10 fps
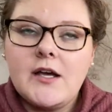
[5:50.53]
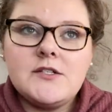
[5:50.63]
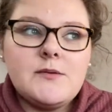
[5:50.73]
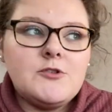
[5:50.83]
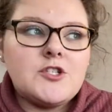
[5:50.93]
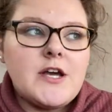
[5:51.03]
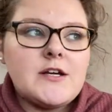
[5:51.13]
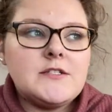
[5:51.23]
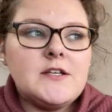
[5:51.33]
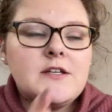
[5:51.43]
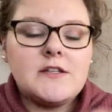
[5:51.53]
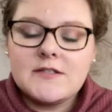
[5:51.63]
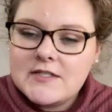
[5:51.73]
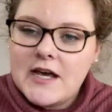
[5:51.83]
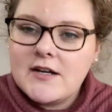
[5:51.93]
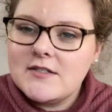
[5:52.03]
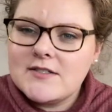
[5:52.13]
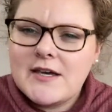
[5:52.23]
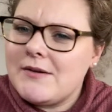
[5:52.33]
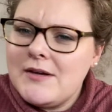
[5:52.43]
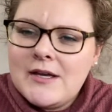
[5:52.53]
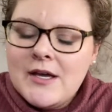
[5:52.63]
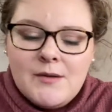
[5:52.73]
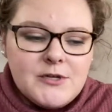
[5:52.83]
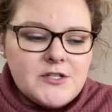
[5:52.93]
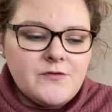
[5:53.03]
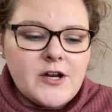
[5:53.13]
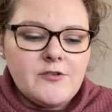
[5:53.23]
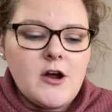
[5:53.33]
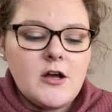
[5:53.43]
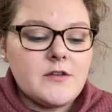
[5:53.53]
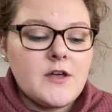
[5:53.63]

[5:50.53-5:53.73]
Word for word: I double checked the status. I must have read it wrong.